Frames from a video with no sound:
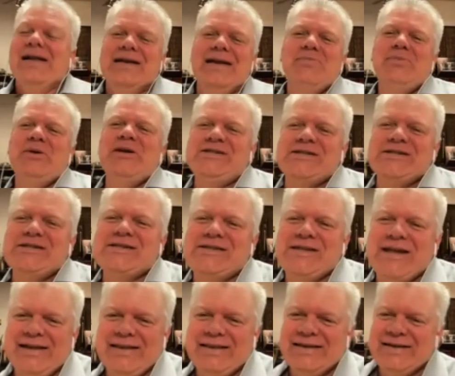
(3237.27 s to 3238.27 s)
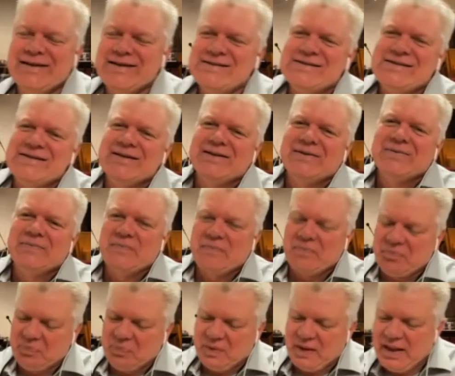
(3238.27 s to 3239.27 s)
Let me just say this.
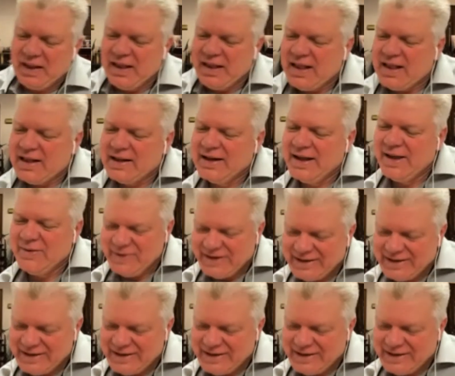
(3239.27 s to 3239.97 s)
Let me